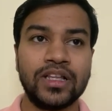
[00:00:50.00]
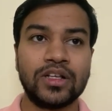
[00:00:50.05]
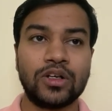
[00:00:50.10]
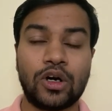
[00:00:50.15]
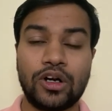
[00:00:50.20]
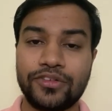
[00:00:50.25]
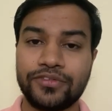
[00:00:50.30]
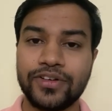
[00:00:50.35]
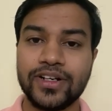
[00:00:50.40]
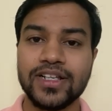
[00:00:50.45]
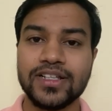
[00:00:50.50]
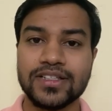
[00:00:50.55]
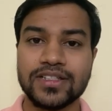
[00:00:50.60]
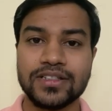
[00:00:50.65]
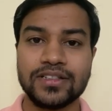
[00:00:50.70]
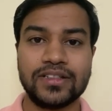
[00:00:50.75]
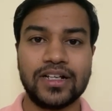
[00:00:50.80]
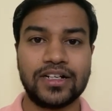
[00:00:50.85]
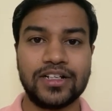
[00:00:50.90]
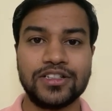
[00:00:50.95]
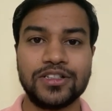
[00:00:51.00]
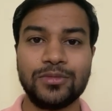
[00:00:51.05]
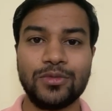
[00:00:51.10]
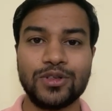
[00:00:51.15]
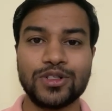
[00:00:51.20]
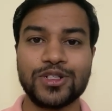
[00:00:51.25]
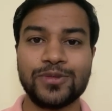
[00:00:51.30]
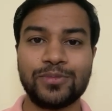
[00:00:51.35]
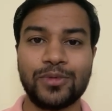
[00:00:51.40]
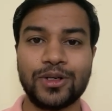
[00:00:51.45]
confidence. That is the
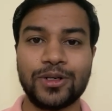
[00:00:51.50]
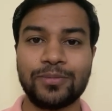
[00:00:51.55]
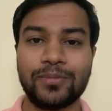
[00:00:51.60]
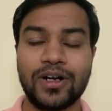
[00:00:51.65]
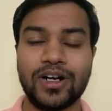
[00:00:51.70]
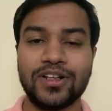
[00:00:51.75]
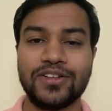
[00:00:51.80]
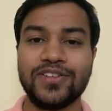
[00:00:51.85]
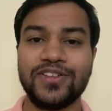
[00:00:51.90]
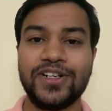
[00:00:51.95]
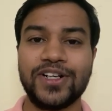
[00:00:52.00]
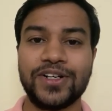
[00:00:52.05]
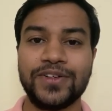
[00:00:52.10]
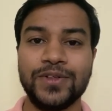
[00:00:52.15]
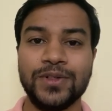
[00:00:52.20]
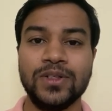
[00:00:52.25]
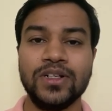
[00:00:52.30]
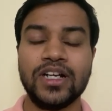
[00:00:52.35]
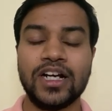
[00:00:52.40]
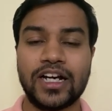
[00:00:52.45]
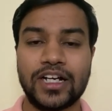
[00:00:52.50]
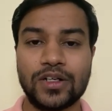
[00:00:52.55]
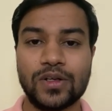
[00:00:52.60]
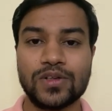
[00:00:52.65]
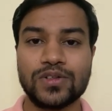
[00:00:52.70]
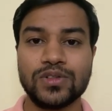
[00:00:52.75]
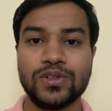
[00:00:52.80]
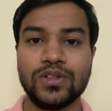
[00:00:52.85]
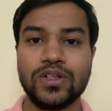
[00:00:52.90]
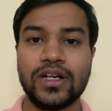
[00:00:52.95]
most important part of the interview, and
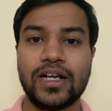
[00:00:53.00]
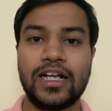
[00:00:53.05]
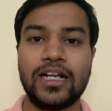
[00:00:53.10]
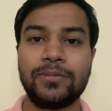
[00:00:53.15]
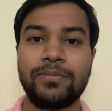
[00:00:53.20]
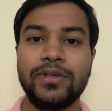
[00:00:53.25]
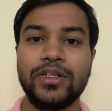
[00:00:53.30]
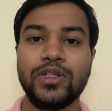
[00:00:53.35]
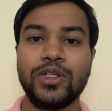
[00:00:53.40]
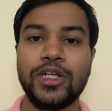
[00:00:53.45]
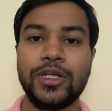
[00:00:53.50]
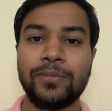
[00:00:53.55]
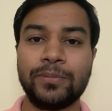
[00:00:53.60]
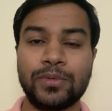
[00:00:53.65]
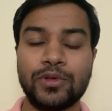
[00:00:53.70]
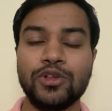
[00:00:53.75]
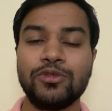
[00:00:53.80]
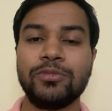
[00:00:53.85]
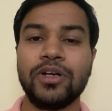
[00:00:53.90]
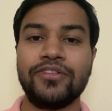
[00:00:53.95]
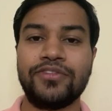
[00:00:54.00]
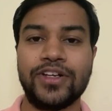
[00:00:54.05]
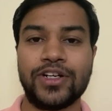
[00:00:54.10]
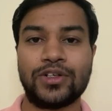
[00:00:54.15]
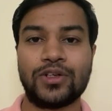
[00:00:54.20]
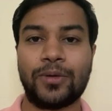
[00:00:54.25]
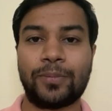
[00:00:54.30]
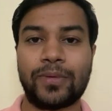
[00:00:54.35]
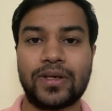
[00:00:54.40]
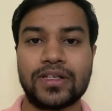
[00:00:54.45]
also helped me to improve my
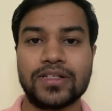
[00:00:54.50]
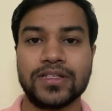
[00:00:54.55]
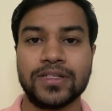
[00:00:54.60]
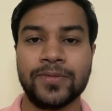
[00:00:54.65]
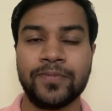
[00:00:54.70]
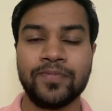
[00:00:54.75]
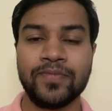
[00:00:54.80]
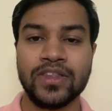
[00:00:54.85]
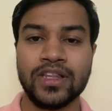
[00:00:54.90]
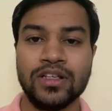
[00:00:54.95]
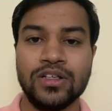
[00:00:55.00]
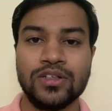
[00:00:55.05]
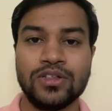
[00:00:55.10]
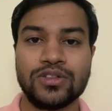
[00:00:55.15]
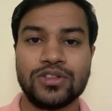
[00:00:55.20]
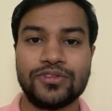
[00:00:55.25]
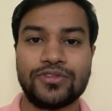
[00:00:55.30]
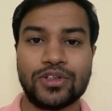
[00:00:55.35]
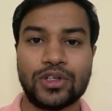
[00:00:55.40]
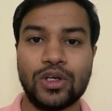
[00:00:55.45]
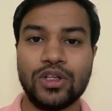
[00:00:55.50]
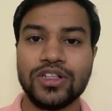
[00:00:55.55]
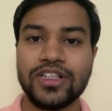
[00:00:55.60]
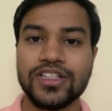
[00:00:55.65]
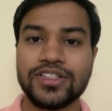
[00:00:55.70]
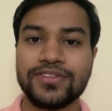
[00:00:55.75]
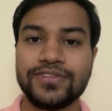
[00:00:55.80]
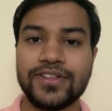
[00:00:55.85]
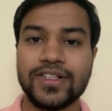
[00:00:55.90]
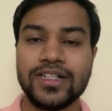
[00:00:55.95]
weak topics. So for all
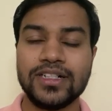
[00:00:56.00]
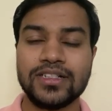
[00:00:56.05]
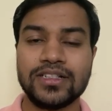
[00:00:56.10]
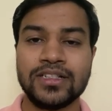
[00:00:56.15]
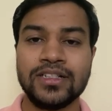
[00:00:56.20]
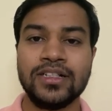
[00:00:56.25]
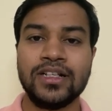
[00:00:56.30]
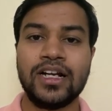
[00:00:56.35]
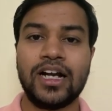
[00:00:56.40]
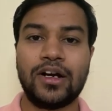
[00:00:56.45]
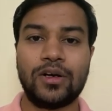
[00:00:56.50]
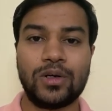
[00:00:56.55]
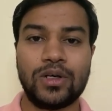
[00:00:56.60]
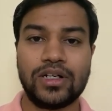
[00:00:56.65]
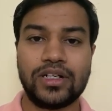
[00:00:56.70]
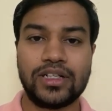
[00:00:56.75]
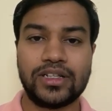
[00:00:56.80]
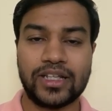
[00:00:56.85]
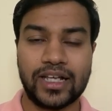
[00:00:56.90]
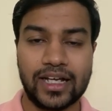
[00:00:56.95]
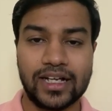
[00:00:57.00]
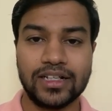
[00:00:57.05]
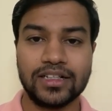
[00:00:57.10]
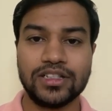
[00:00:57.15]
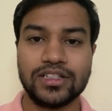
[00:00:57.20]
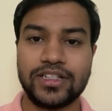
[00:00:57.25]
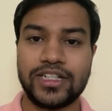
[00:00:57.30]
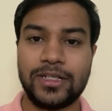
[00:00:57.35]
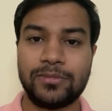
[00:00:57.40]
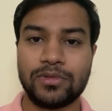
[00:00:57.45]
these feats, I would thank
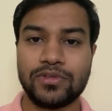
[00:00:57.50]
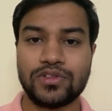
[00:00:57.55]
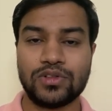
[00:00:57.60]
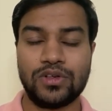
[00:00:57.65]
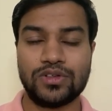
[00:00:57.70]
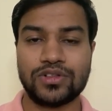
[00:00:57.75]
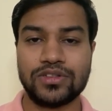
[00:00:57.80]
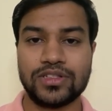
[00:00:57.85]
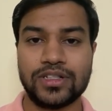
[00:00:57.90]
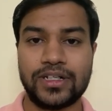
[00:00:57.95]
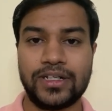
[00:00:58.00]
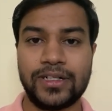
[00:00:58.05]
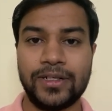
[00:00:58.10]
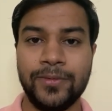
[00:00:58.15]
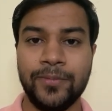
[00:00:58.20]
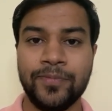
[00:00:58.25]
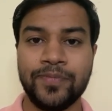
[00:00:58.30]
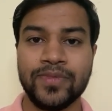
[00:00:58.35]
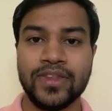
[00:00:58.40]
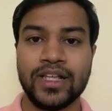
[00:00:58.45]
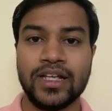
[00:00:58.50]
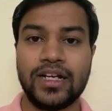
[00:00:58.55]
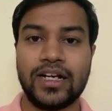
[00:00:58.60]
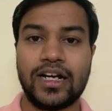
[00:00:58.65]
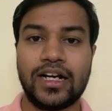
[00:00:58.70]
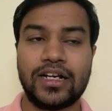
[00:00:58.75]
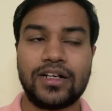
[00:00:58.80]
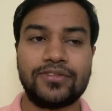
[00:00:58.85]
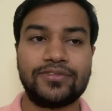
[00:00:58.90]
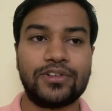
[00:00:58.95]
the team of Solutions Adda,
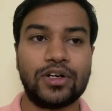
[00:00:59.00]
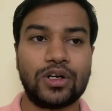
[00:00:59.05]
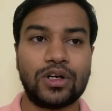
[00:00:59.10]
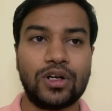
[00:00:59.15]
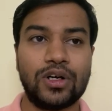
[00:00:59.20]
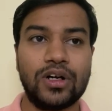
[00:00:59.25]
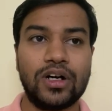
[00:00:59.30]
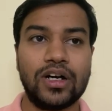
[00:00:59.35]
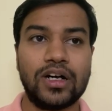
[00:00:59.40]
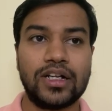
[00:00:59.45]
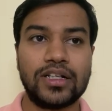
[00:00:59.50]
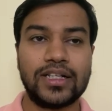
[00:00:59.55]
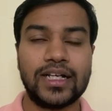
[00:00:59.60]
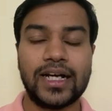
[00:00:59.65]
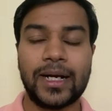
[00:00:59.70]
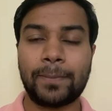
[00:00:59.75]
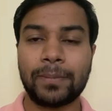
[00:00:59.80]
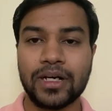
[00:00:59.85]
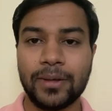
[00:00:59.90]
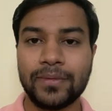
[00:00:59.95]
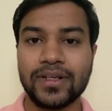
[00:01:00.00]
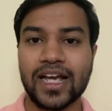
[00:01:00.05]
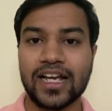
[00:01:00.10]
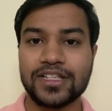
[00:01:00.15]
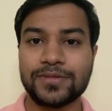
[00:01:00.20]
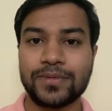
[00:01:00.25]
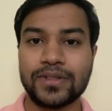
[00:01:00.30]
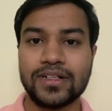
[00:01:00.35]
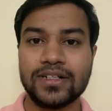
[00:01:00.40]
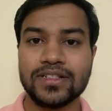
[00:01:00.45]
and for the upcoming
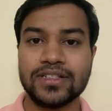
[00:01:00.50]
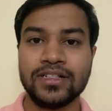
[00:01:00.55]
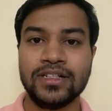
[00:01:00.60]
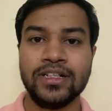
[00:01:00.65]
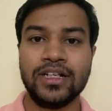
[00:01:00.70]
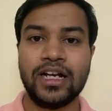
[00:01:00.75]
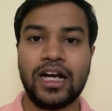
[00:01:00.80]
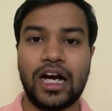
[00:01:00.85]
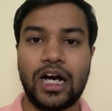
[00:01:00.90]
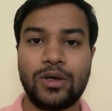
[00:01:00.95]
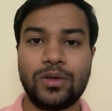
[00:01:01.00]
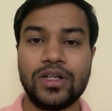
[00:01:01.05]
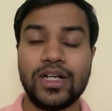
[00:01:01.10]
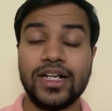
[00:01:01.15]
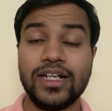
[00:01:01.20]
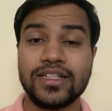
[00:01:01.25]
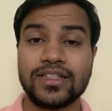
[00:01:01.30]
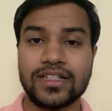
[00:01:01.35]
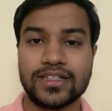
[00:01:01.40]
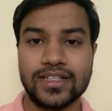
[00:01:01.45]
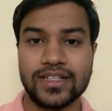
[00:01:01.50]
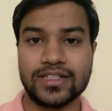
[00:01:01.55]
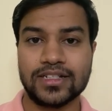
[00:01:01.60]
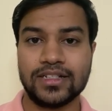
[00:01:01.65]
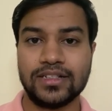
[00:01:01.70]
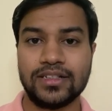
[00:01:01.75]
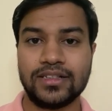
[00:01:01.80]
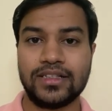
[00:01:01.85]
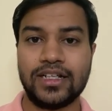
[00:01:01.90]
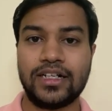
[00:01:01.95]
aspirants, I would really
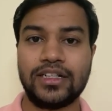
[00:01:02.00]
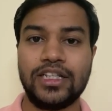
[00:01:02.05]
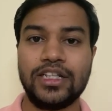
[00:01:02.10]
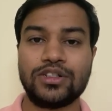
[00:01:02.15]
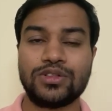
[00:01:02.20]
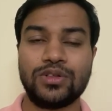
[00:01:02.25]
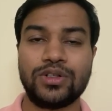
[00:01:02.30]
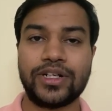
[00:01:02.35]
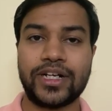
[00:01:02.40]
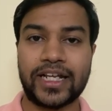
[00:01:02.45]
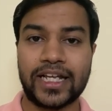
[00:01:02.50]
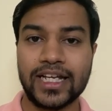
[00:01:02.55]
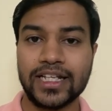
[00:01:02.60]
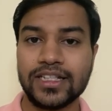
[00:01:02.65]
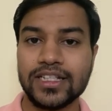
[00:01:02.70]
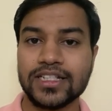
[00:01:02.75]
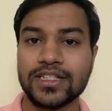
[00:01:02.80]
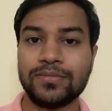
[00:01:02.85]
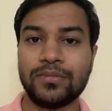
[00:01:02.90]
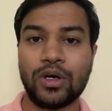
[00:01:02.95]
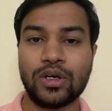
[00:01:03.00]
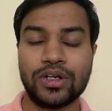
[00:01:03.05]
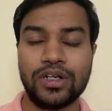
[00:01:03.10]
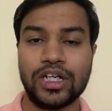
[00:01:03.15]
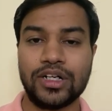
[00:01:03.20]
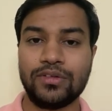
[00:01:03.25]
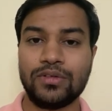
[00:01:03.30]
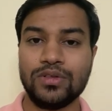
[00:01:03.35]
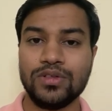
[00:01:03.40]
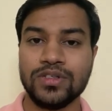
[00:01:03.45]
suggest that they should take this mock
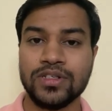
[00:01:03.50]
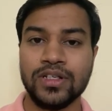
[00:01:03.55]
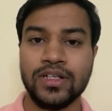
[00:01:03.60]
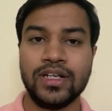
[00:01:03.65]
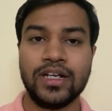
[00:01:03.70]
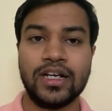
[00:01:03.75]
interviews